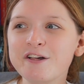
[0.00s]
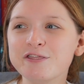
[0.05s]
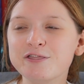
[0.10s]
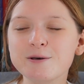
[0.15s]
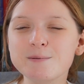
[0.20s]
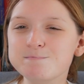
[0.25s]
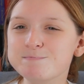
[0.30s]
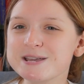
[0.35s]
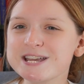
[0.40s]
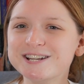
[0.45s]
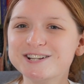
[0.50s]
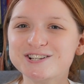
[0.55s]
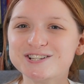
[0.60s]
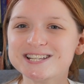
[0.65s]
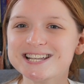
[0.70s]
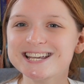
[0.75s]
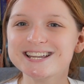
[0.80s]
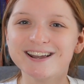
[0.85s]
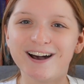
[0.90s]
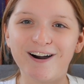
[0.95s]
The beach
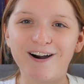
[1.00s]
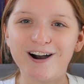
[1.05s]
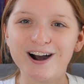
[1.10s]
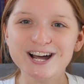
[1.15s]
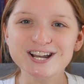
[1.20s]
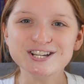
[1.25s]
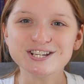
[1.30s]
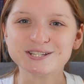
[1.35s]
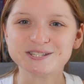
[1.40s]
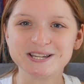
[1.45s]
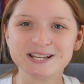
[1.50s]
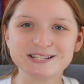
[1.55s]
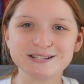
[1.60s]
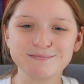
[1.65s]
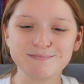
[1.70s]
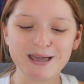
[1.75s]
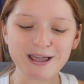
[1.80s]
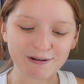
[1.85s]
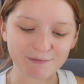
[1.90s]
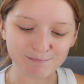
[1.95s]
scene on just
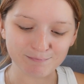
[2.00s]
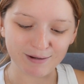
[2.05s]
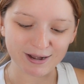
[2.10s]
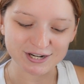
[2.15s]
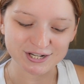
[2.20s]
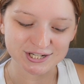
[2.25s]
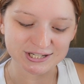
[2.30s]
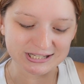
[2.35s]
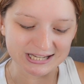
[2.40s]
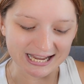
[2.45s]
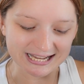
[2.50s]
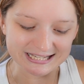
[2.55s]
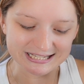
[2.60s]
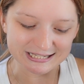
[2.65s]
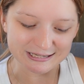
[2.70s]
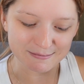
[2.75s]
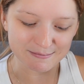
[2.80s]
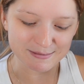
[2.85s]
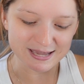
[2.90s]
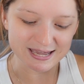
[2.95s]
doesn't make much
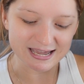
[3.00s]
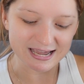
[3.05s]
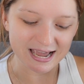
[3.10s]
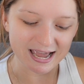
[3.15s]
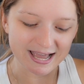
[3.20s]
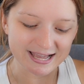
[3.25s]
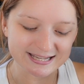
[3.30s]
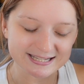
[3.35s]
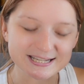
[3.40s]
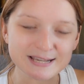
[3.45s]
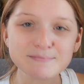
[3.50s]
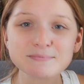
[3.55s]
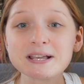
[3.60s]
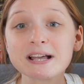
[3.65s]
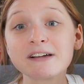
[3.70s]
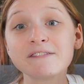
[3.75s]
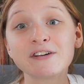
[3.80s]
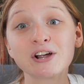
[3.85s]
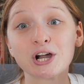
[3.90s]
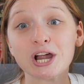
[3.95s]
sense to me. Seems
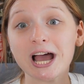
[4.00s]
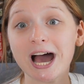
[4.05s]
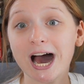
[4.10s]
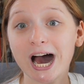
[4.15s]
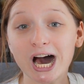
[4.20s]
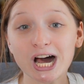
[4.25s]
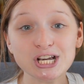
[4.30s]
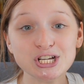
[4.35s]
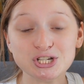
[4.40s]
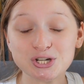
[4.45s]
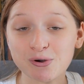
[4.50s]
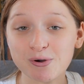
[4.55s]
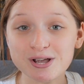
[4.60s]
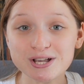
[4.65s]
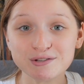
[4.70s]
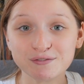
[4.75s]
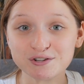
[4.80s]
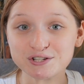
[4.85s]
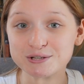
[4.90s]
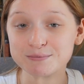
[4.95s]
like a very odd
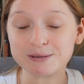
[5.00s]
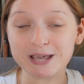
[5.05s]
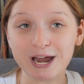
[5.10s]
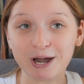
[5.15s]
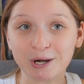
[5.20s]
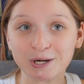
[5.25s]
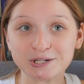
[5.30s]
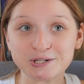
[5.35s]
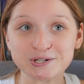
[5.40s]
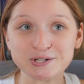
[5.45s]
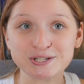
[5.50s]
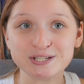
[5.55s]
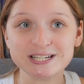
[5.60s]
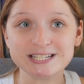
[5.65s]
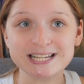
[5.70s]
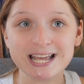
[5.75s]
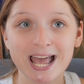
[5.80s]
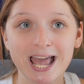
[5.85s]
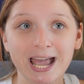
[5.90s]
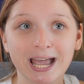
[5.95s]
choice for some characters to
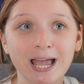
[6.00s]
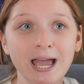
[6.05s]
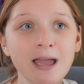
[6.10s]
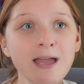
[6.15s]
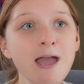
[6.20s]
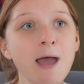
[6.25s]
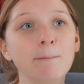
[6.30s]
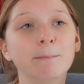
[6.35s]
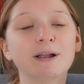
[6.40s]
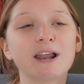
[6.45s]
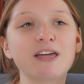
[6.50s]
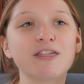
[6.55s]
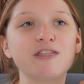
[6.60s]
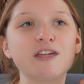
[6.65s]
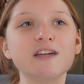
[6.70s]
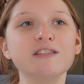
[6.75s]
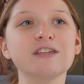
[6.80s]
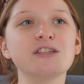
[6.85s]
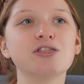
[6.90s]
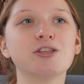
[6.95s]
take, but I
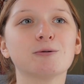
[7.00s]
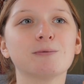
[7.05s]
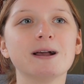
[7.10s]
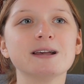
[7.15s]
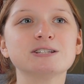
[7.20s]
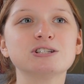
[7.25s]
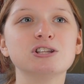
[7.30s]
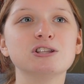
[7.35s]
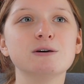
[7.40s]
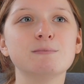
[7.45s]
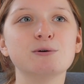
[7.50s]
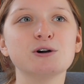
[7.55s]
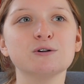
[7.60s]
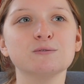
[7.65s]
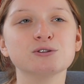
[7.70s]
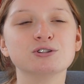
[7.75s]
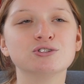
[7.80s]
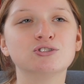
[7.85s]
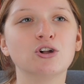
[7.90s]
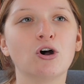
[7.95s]
think that the rest of the book
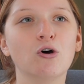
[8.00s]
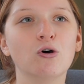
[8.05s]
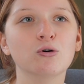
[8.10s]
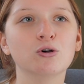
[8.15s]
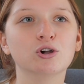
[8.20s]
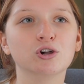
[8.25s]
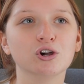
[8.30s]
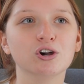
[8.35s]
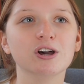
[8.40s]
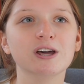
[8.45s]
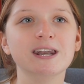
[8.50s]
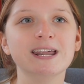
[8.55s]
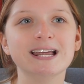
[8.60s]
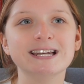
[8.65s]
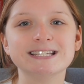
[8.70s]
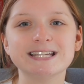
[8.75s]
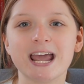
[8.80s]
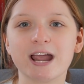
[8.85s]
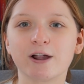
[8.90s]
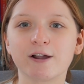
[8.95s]
was so good
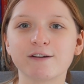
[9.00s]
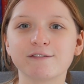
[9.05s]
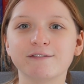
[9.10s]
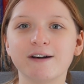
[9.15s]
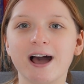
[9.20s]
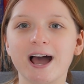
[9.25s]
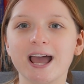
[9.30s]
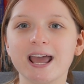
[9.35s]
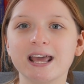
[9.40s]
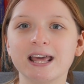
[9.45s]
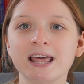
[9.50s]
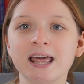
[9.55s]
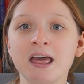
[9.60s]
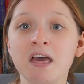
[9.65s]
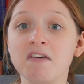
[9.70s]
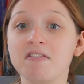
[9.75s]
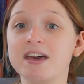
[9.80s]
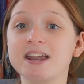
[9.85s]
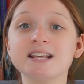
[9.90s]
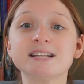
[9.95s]
and terrifying
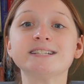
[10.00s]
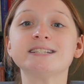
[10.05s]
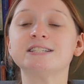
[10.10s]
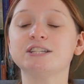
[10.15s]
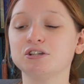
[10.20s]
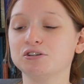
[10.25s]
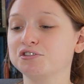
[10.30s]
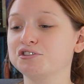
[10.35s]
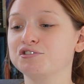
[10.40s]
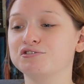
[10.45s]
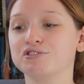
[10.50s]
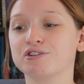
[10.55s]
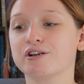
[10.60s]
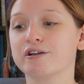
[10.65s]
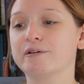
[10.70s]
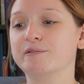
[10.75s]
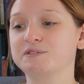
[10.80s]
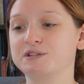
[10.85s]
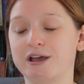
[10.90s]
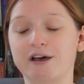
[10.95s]
that it still
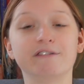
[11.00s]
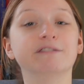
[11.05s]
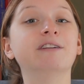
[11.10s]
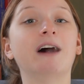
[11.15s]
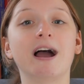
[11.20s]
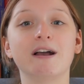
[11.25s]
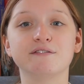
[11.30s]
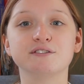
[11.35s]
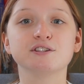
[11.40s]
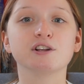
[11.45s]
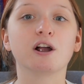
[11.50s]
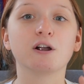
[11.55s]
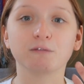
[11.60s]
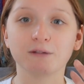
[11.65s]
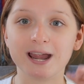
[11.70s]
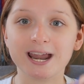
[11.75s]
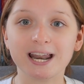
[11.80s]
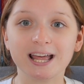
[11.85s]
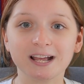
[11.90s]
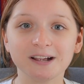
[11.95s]
deserves a 5-star
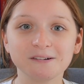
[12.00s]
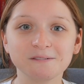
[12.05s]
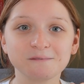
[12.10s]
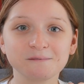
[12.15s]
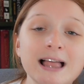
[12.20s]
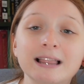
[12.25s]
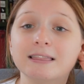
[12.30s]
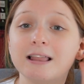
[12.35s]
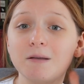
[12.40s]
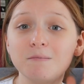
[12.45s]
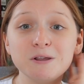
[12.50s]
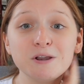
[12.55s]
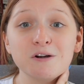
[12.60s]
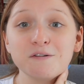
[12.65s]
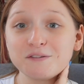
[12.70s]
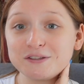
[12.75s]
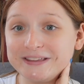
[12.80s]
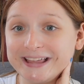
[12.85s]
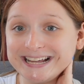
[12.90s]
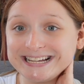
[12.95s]
rating. Let me know
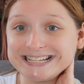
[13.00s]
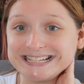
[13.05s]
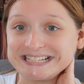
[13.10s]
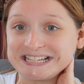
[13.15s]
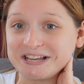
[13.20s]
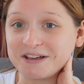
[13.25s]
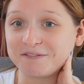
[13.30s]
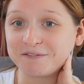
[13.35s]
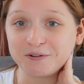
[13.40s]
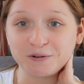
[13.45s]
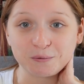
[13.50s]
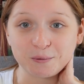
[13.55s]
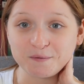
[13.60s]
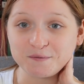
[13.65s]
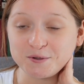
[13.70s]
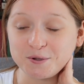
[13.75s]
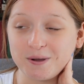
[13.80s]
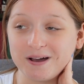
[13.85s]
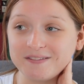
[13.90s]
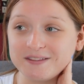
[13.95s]
if you'd like to see a full
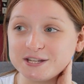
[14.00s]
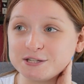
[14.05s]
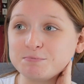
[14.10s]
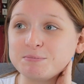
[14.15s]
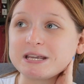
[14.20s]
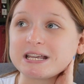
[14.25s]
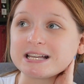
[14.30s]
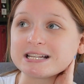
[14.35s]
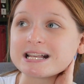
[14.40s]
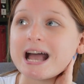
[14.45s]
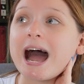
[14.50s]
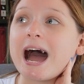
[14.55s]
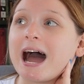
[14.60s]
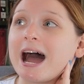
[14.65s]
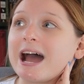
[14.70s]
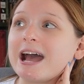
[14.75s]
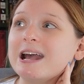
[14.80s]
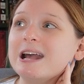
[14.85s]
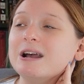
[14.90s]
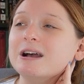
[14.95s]
review on this because
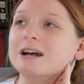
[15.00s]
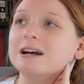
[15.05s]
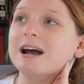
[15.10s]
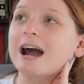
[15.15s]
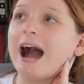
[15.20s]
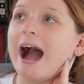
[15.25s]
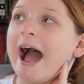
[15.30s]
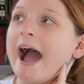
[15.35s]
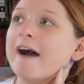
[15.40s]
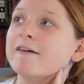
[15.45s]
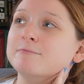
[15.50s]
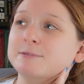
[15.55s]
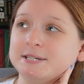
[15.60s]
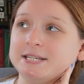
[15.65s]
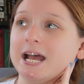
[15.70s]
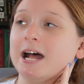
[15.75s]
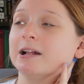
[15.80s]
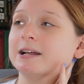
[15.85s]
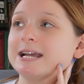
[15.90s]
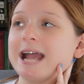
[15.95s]
I have been
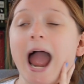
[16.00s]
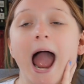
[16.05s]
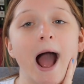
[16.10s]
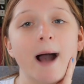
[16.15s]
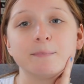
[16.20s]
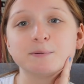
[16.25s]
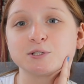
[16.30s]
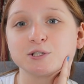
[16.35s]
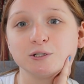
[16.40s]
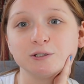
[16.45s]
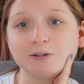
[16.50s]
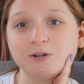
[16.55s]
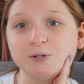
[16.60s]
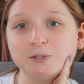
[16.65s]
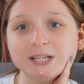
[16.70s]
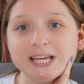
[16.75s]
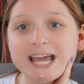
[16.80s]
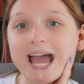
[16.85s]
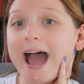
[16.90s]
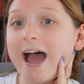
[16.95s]
telling
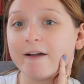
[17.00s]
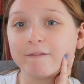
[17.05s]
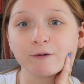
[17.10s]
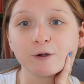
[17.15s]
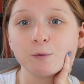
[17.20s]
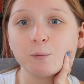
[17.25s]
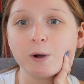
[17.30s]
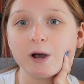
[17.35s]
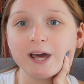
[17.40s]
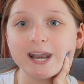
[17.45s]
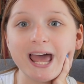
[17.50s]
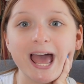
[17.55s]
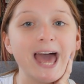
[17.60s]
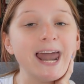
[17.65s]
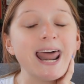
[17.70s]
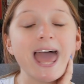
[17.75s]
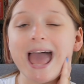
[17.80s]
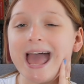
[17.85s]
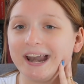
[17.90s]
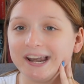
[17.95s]
absolutely everyone
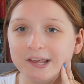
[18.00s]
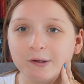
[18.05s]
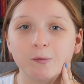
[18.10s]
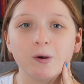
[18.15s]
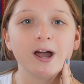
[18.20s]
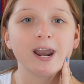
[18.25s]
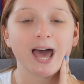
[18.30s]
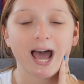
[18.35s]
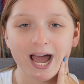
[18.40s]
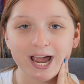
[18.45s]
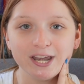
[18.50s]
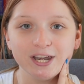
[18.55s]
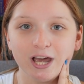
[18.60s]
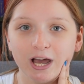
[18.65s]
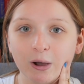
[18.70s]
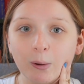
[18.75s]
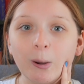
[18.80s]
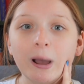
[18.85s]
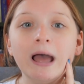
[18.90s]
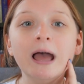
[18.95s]
and anyone I
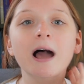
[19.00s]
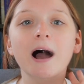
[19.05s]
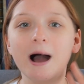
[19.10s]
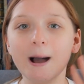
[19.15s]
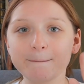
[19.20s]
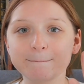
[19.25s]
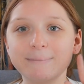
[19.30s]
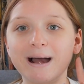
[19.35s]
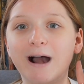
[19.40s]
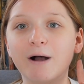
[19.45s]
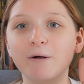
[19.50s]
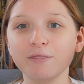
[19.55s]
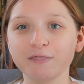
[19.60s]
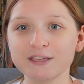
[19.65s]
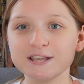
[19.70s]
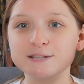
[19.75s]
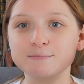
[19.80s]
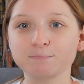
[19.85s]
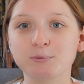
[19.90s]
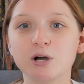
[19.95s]
know about
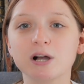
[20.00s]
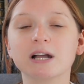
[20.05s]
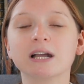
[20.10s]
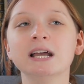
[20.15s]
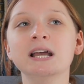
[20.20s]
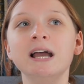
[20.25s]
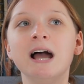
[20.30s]
this book.